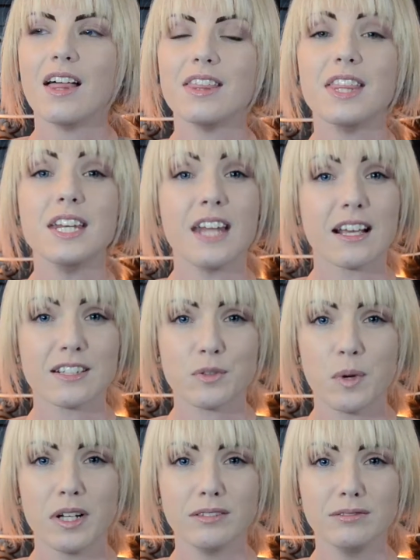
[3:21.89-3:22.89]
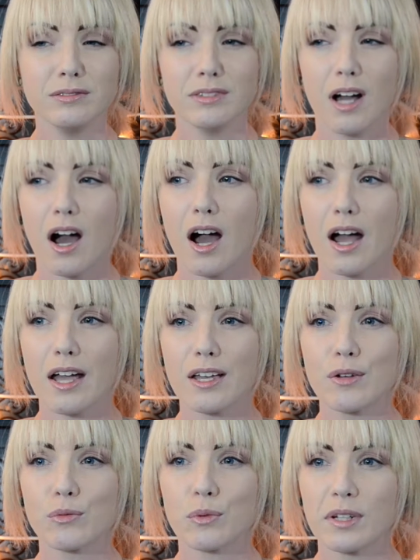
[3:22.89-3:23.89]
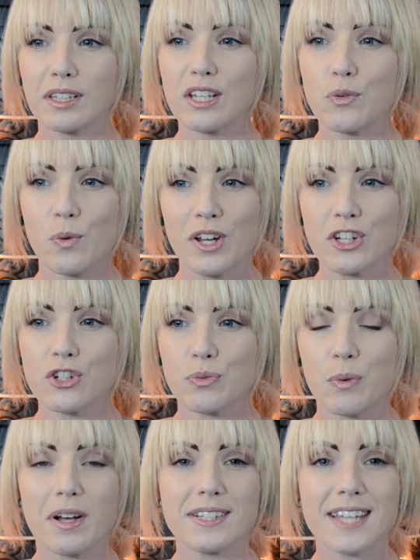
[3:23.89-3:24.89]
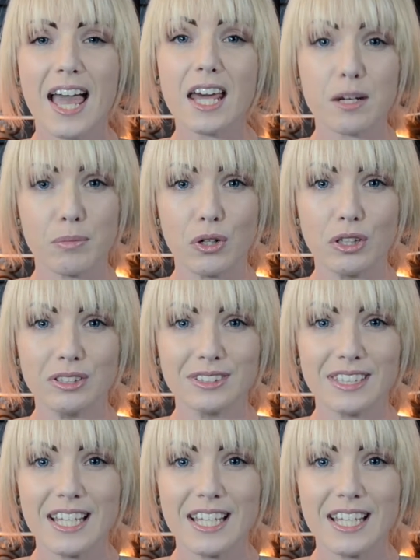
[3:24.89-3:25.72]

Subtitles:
The next one I really wish was edible.